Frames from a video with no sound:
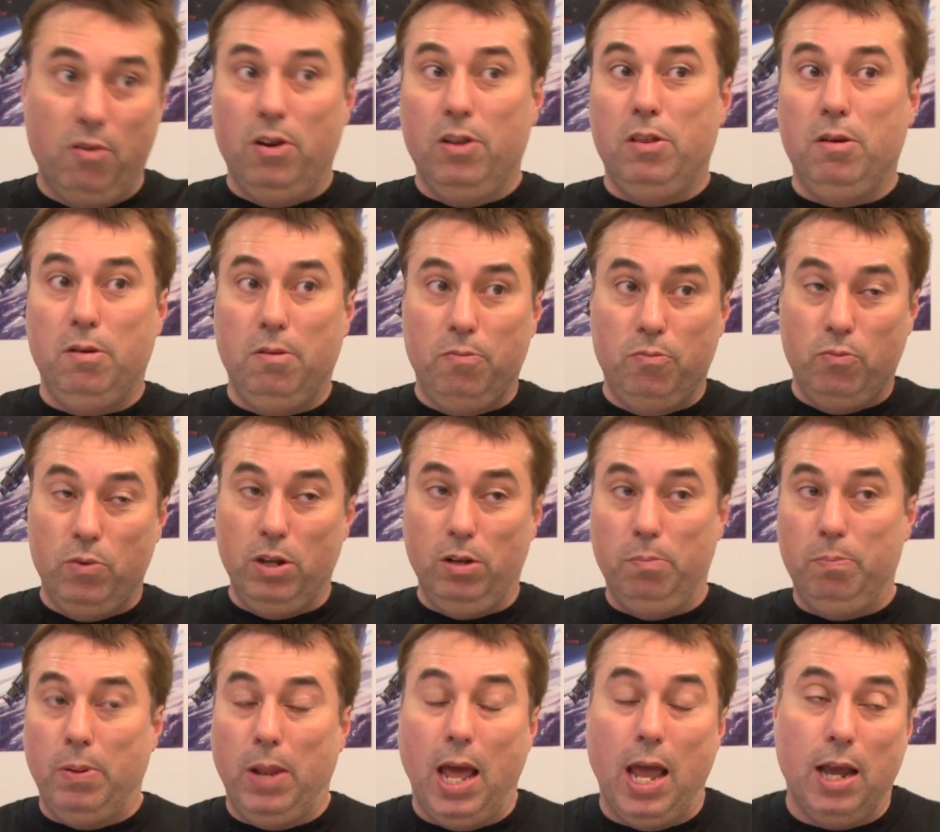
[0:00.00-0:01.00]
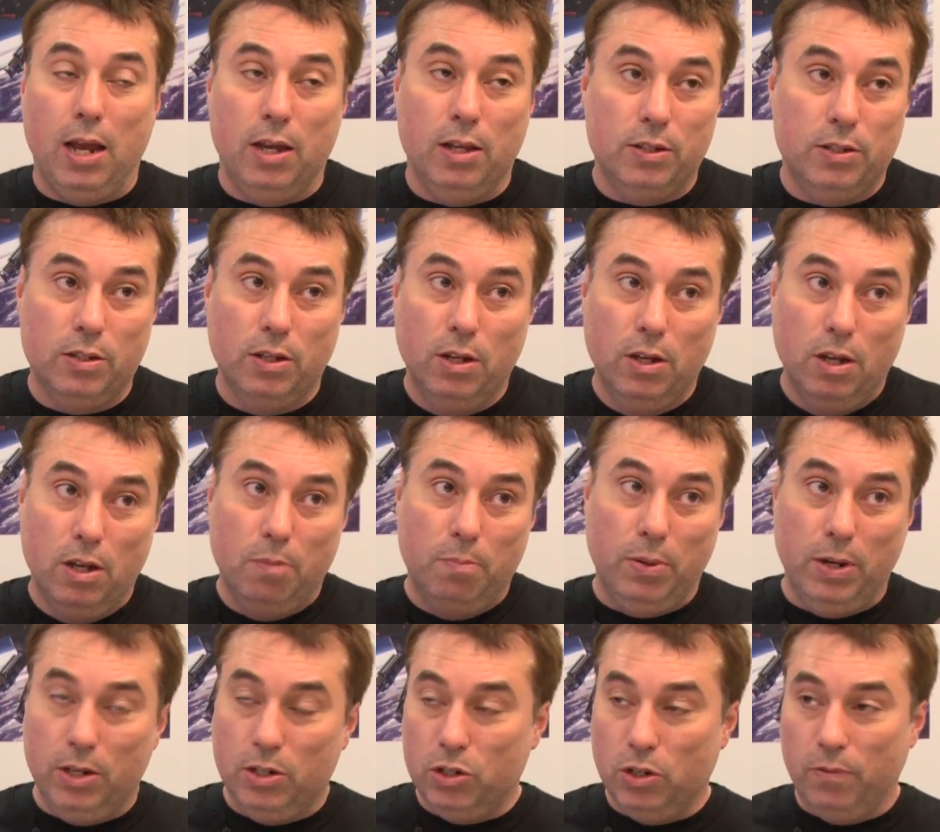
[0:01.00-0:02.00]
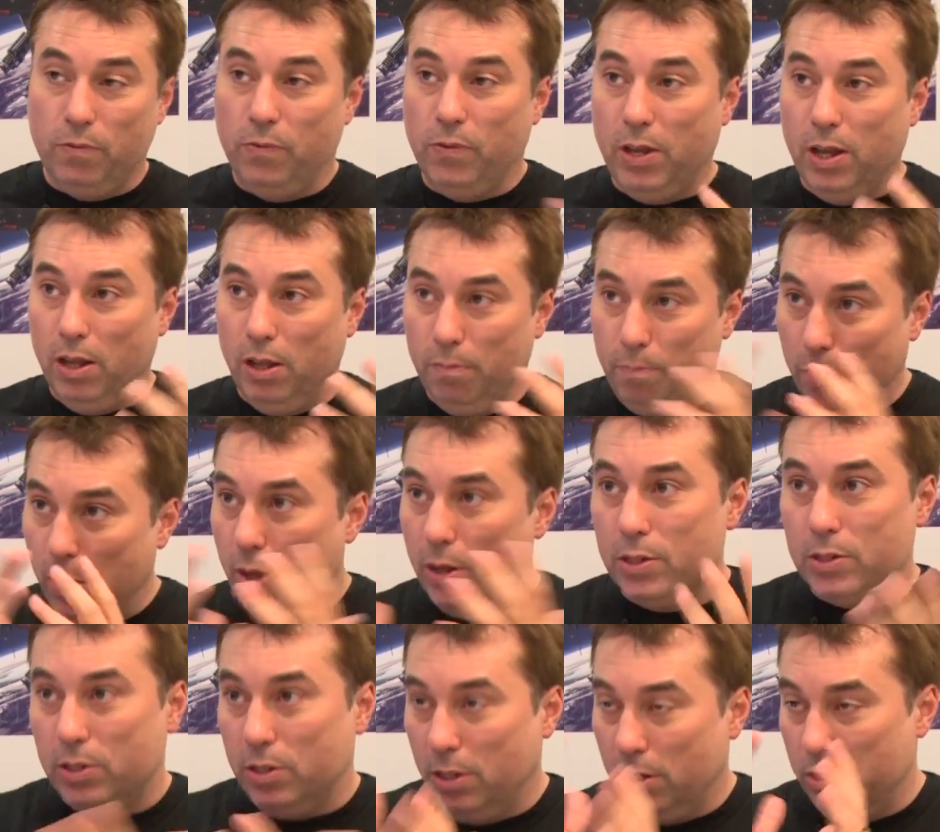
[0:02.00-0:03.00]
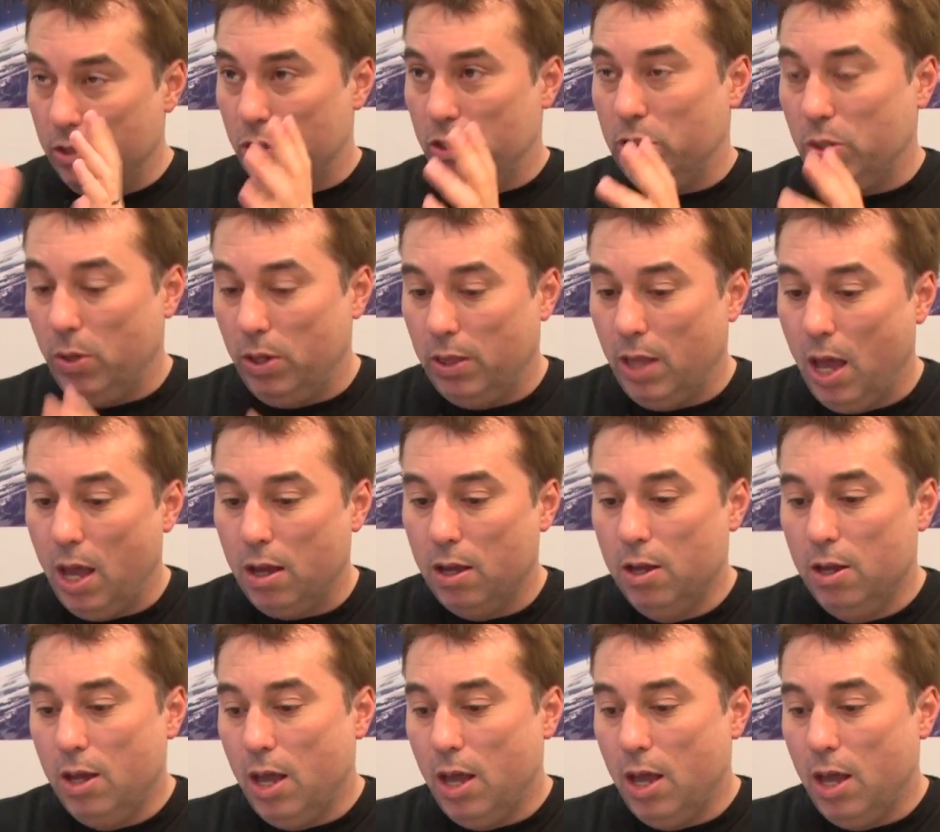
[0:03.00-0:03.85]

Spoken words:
are other real players. But it should feel personal and just doing that.